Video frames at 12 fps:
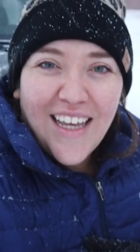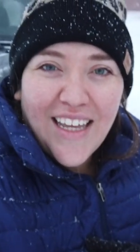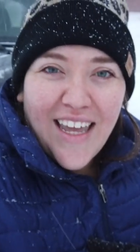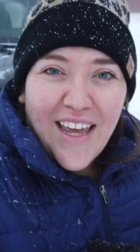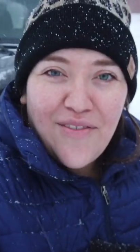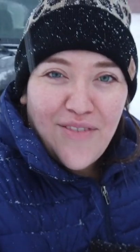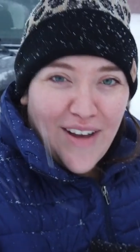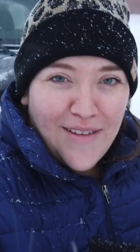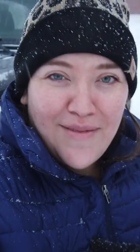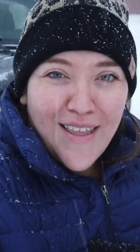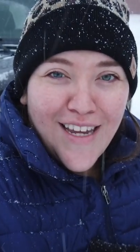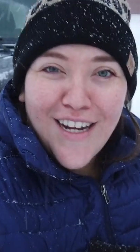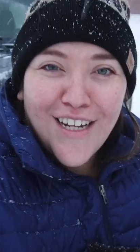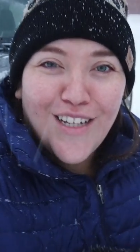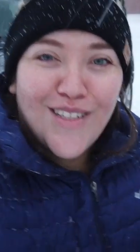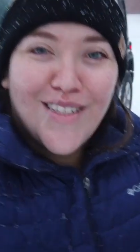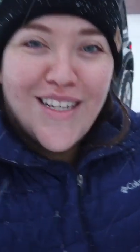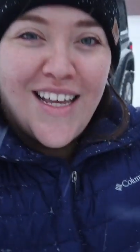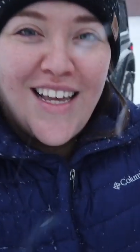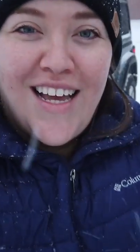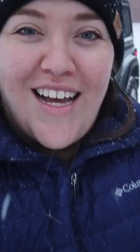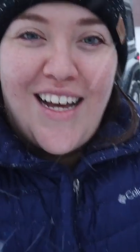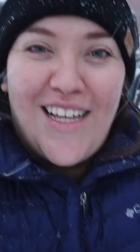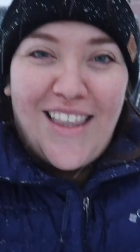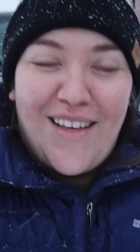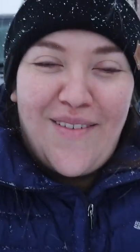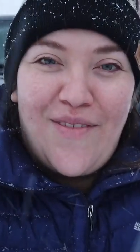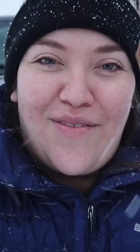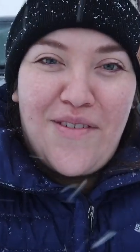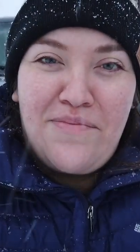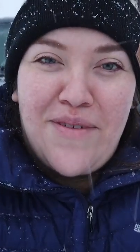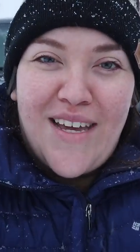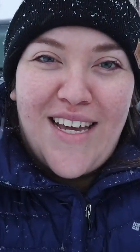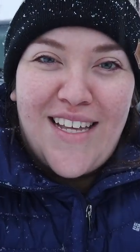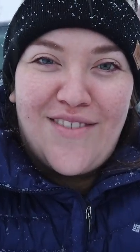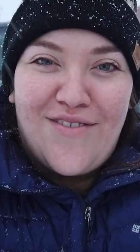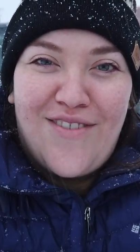it can't find me. There it goes. Let me flip you guys